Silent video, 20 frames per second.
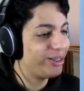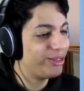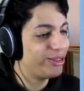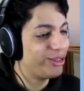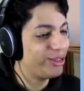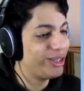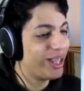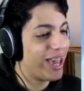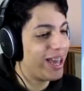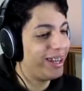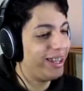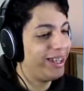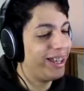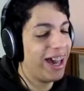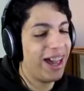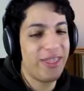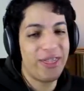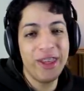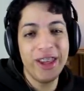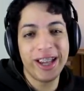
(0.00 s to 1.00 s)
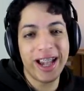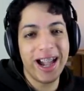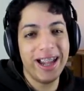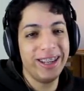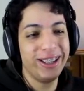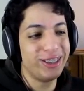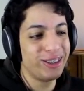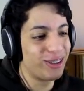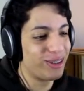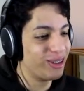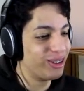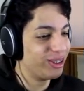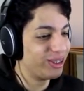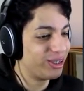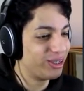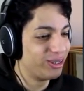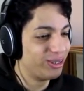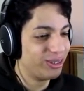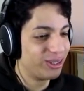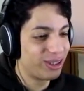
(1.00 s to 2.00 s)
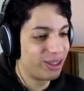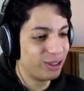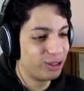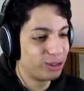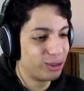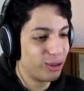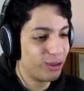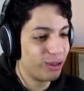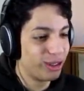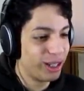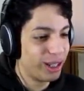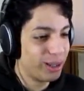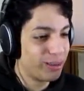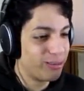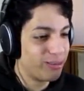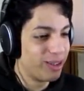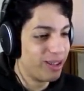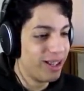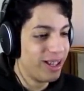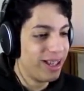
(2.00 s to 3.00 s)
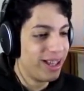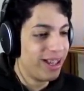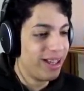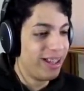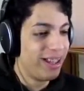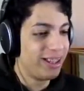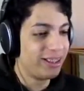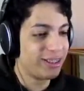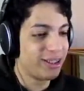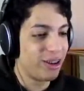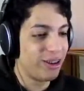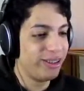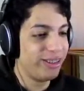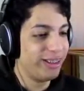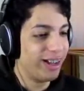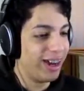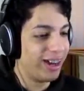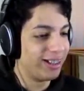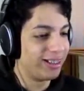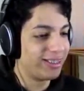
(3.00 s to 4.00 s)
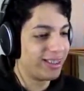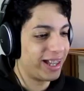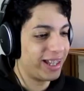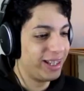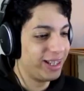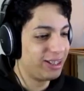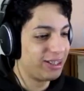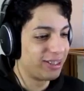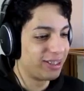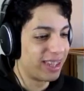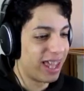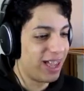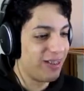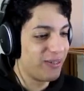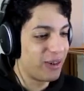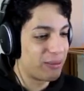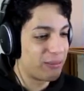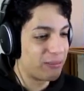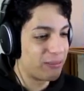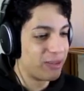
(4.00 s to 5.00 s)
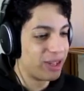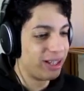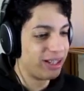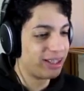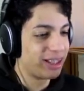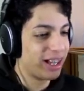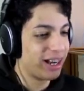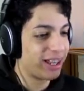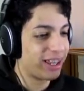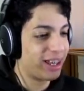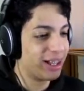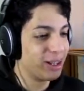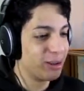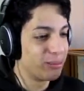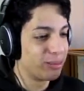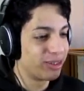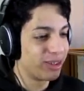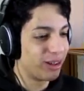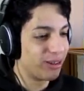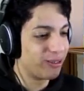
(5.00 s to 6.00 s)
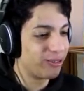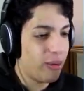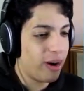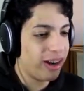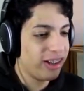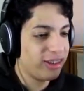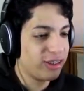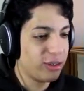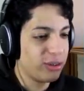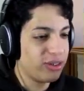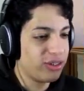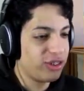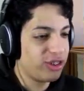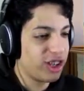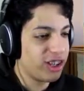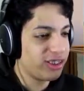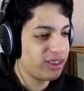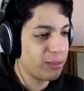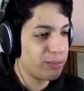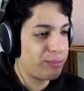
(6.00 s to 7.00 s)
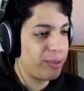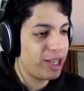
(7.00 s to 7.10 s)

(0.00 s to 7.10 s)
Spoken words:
are you doing? Daddy, I think I need to control him. He's going nuts. I need to save him. He's gonna kill himself. Alright, so he's just a